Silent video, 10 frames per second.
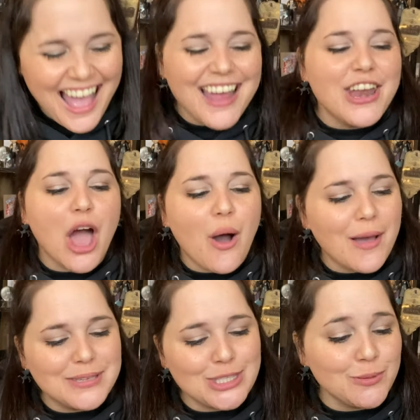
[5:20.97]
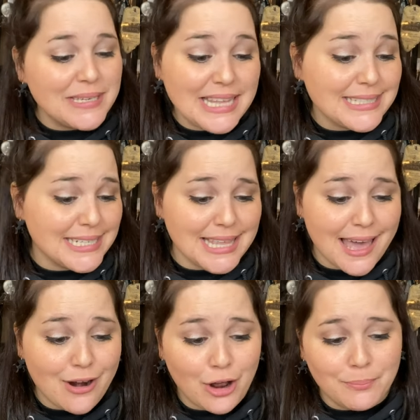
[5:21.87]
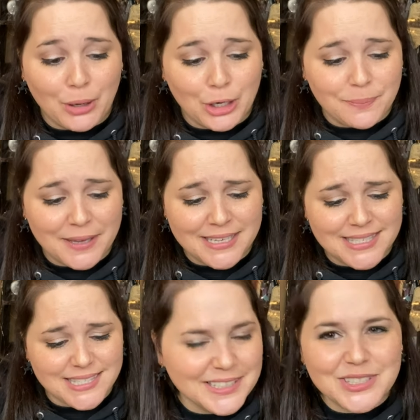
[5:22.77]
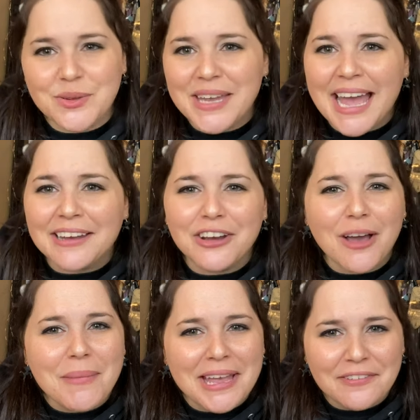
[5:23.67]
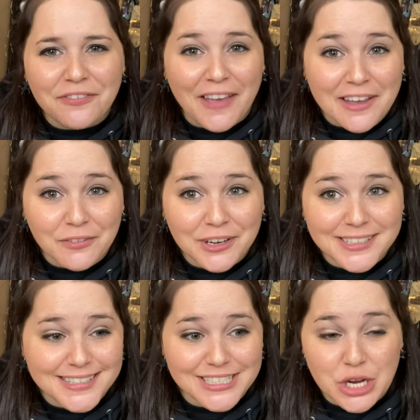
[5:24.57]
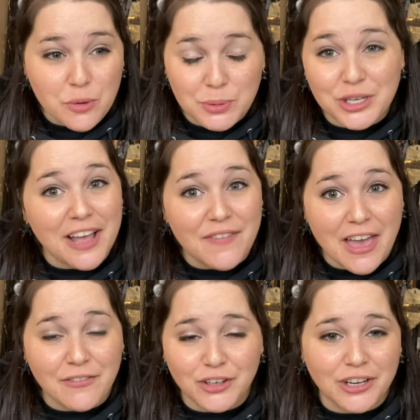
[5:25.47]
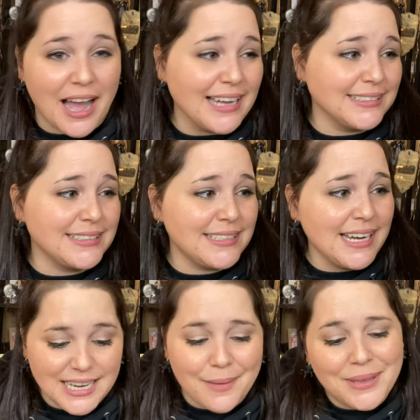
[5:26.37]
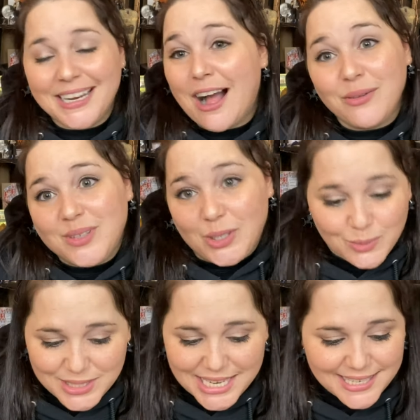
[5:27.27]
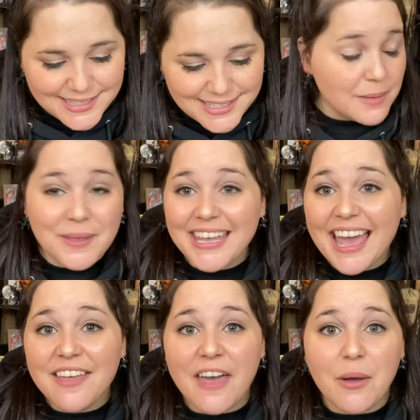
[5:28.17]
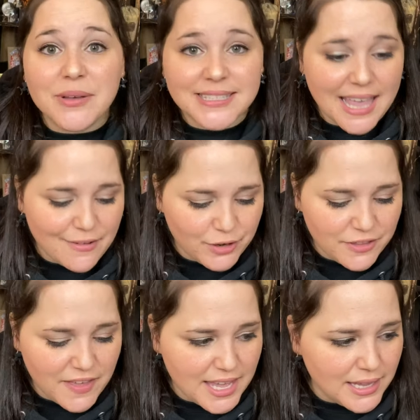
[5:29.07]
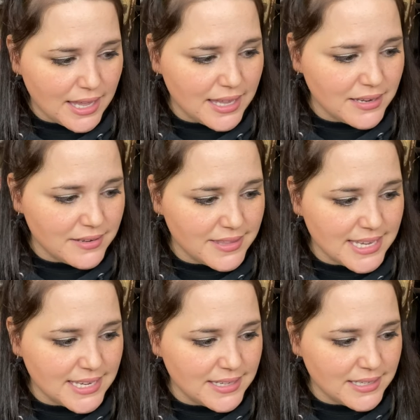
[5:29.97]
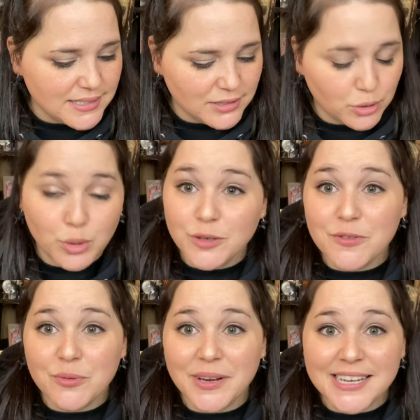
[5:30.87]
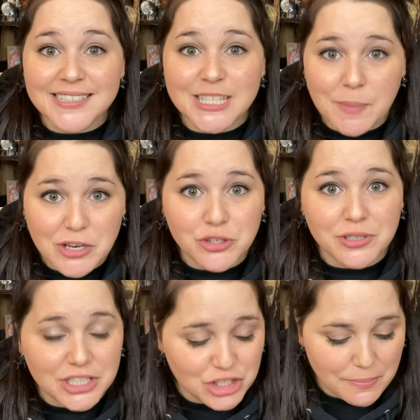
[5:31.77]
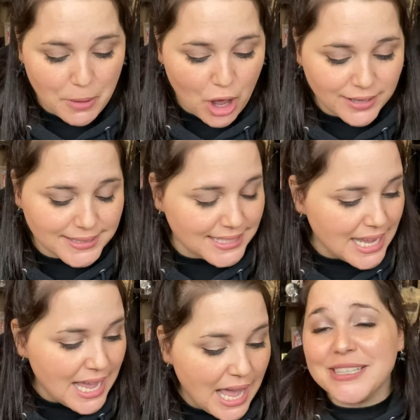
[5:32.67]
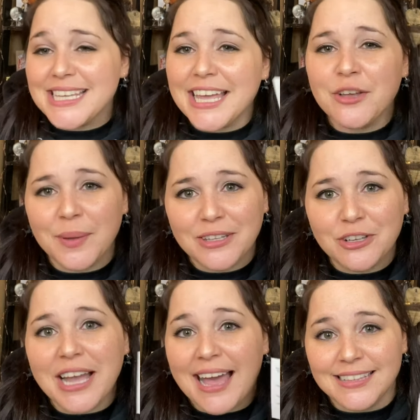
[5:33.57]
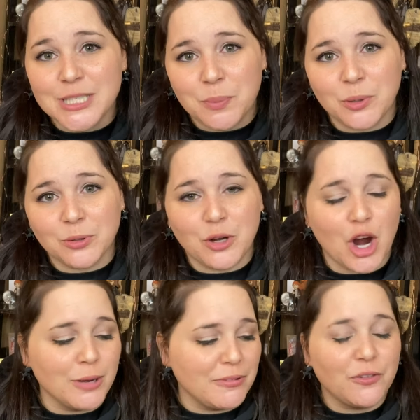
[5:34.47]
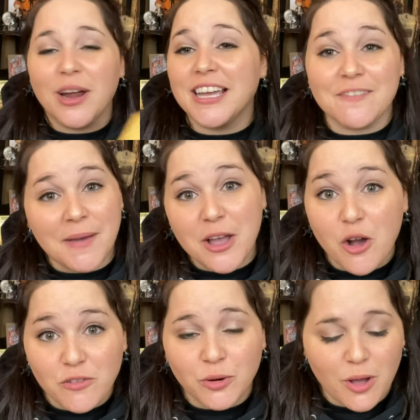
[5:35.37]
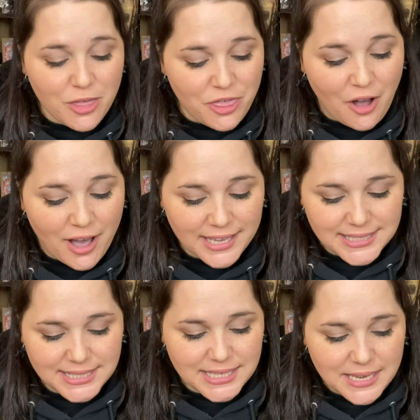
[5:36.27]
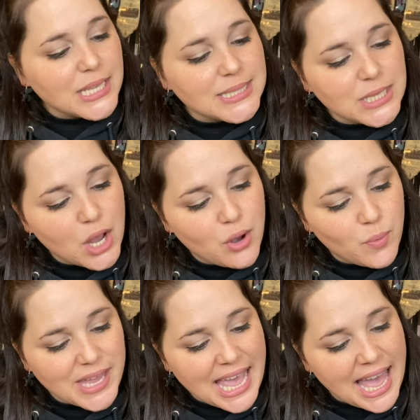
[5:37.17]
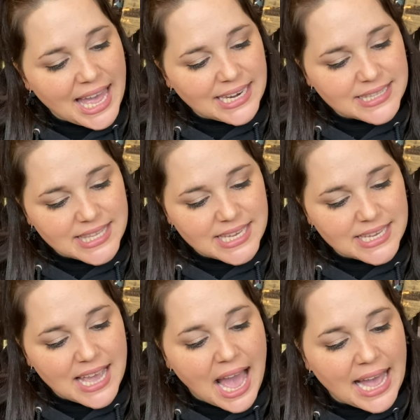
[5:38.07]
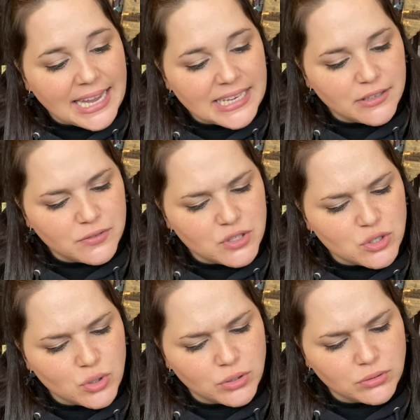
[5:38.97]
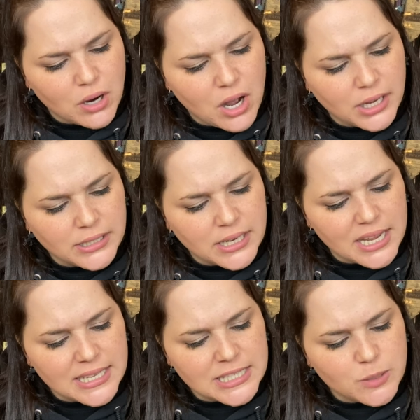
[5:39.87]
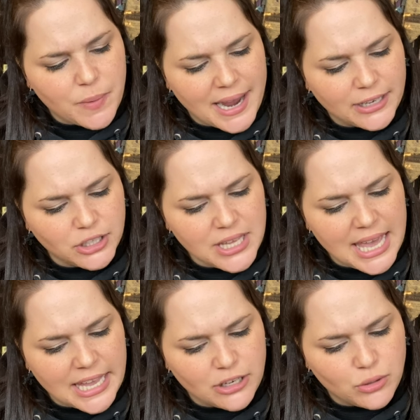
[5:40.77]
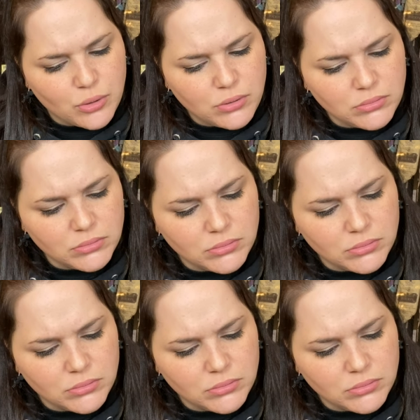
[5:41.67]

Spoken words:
No, I'm assuming they did that on purpose. So yeah, not my favorite notebook I've ever gotten. I mean, I'll use it. But yeah, that was everything in the Lord of the Rings special edition box. Let's take a quick look at the spoiler card before I give my overall thoughts. So we had the Eye of Sauron inspired candle.